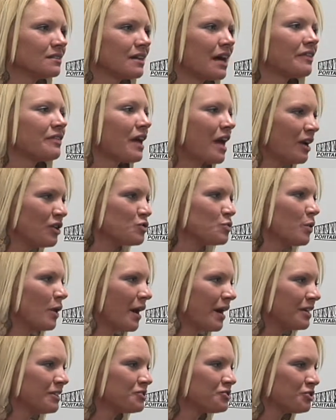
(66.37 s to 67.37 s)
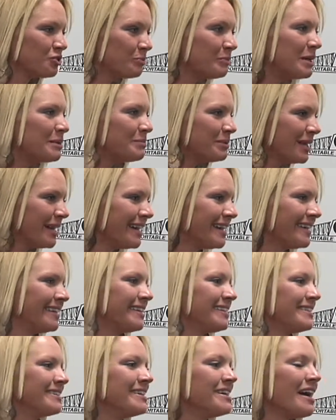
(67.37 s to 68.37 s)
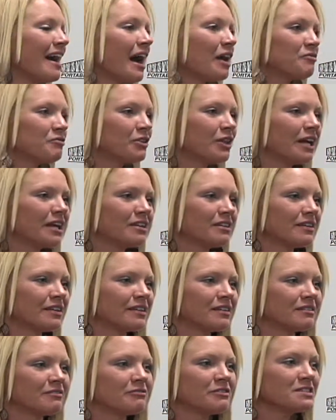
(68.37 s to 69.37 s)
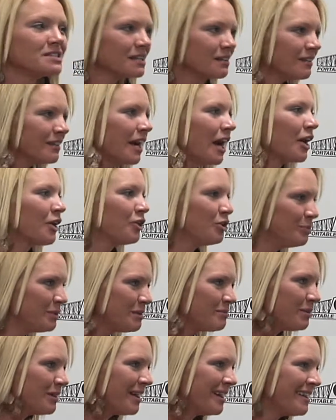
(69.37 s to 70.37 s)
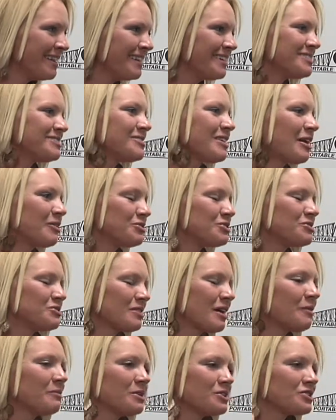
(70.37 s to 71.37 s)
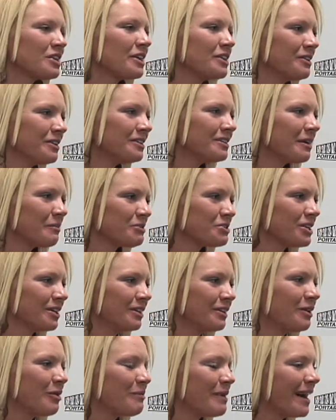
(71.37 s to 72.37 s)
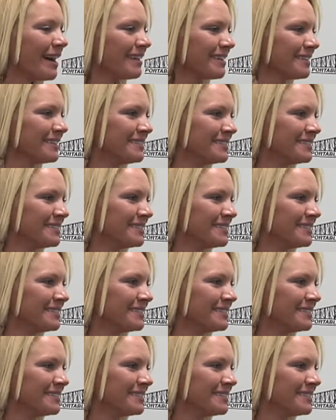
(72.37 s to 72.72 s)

at the age where I should be playing, and I feel like physically I could be playing, and so I wish I could. I wish I could go back.